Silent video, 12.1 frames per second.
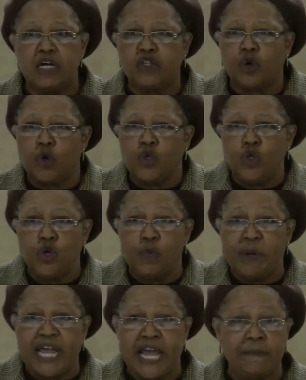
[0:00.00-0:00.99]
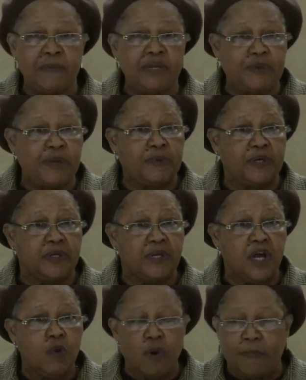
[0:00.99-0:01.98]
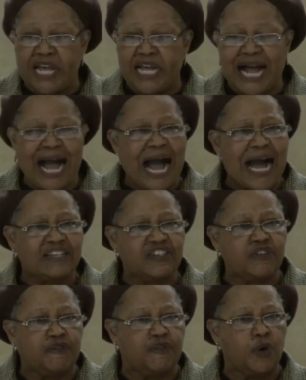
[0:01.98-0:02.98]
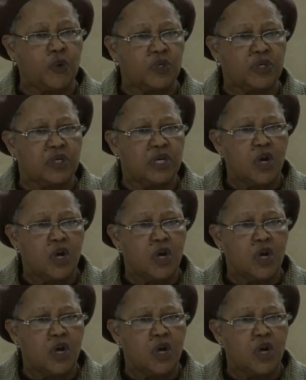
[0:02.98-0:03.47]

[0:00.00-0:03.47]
So you Bahamian people were being asked to vote